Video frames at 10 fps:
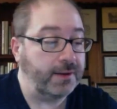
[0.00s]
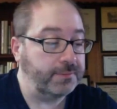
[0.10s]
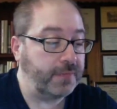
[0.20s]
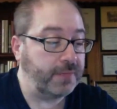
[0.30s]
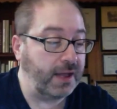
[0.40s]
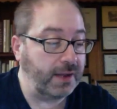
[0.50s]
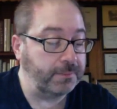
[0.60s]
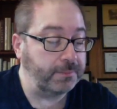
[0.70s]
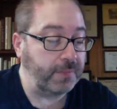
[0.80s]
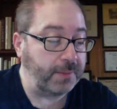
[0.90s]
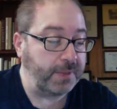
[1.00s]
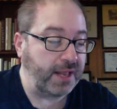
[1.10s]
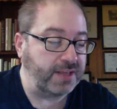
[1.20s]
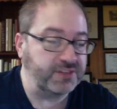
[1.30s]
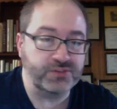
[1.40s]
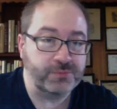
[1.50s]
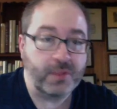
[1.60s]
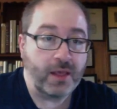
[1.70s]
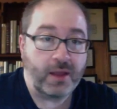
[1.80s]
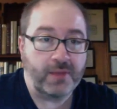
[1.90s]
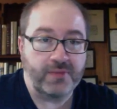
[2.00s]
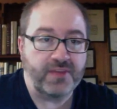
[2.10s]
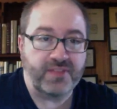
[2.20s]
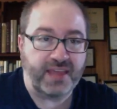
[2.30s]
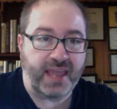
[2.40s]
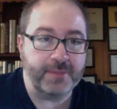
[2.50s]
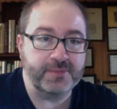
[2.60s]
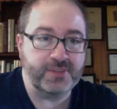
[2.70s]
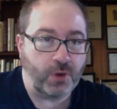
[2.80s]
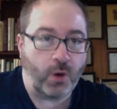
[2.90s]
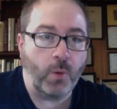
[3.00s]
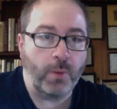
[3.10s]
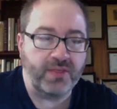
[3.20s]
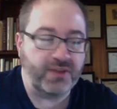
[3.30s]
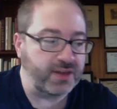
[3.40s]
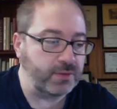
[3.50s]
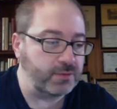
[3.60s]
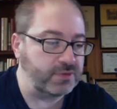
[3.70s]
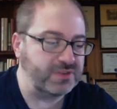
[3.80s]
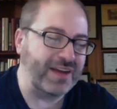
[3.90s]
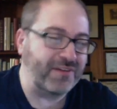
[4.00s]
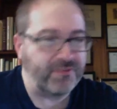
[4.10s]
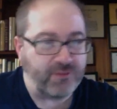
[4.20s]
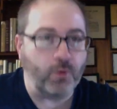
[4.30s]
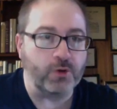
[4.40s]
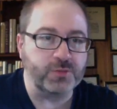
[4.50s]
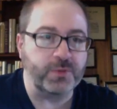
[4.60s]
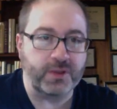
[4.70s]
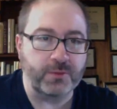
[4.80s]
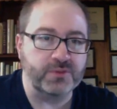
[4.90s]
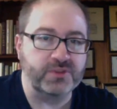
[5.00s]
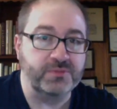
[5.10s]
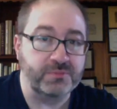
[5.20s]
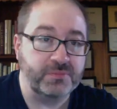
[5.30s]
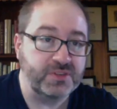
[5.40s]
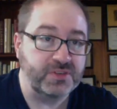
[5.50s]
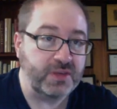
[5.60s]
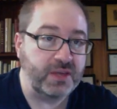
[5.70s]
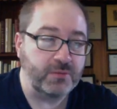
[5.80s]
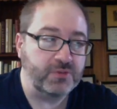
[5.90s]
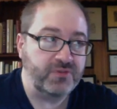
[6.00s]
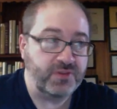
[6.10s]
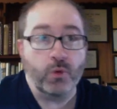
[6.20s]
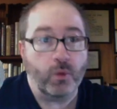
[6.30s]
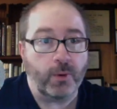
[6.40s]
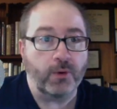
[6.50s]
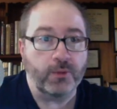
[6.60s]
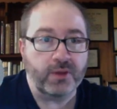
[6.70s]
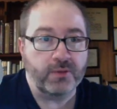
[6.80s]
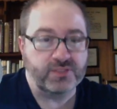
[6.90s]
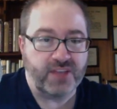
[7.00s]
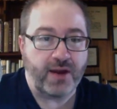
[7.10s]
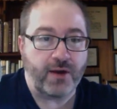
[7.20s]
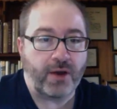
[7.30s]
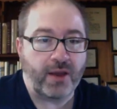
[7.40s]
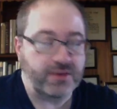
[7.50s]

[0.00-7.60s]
I mean, in the games at home, I thought he was not a force, but he was viewable. He was there.